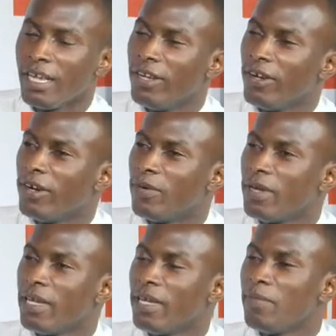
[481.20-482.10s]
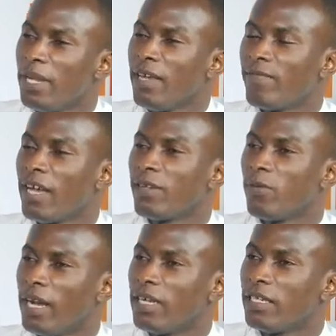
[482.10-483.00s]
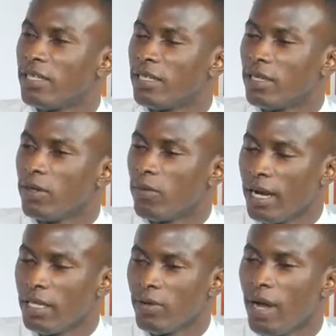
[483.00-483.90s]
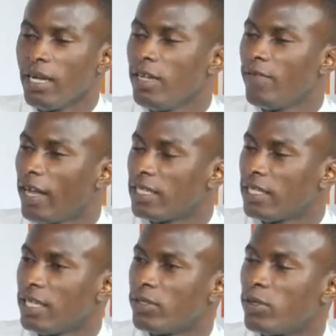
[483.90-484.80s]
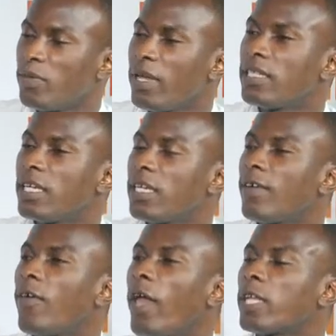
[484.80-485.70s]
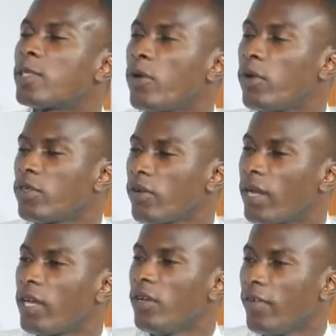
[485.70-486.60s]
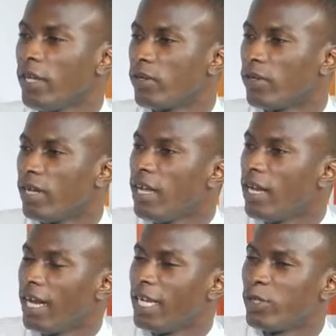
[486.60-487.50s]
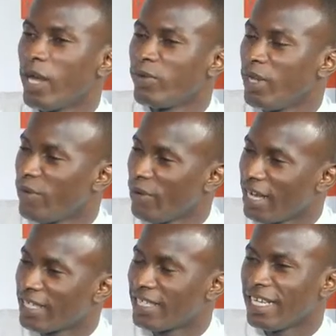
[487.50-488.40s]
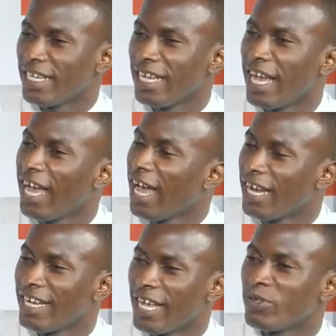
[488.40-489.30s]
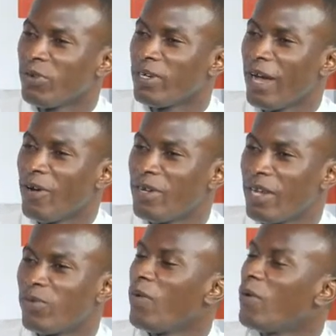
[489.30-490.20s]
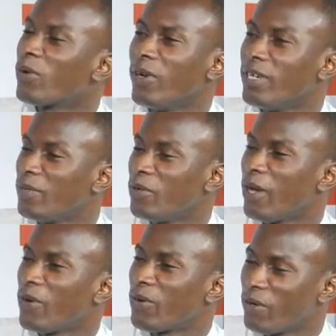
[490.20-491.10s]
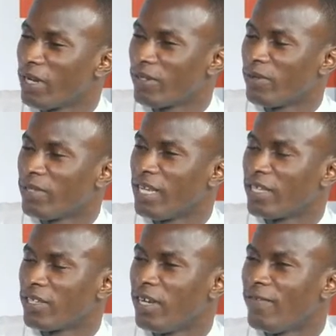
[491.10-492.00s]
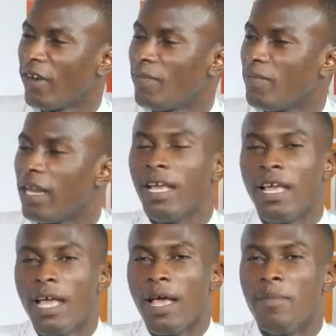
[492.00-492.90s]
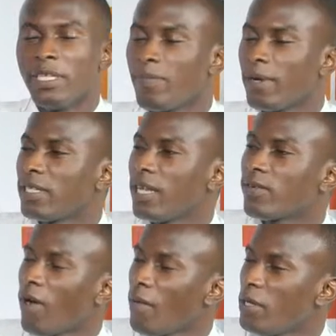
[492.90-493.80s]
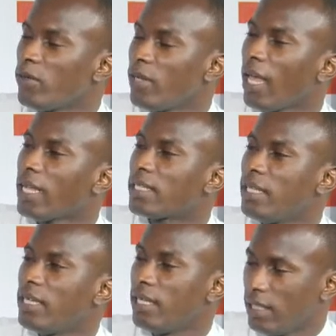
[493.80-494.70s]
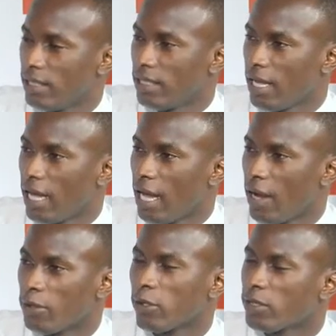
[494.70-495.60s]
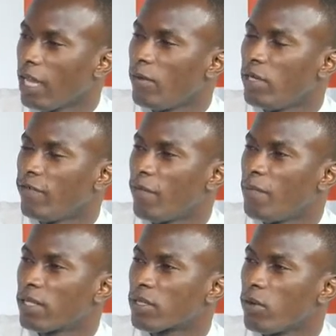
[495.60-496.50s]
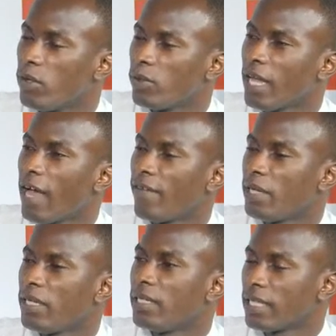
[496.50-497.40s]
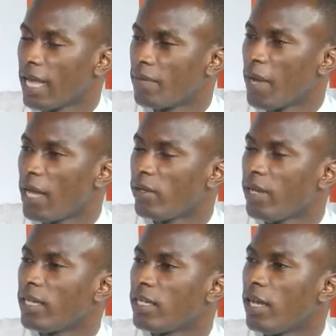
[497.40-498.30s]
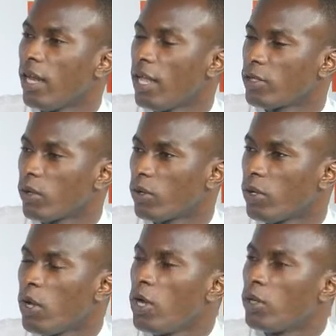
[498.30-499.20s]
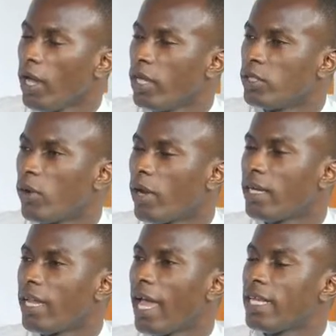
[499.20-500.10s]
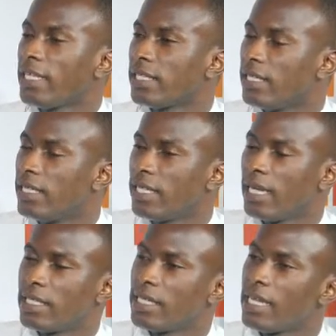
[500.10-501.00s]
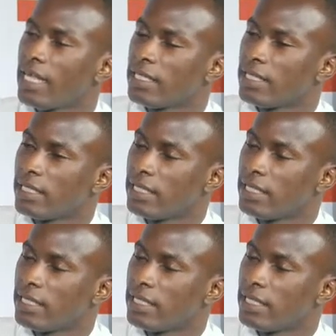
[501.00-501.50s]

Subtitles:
we believe that once you are at the university, it should be a center for exploration and innovation. That is why today we are seated here, and there is no doubt that we will contribute our quota towards national development. Mr. President, coming to the SDGs, Sustainable Development Goals, which have been designed by the United Nations to ensure that there is decency, there is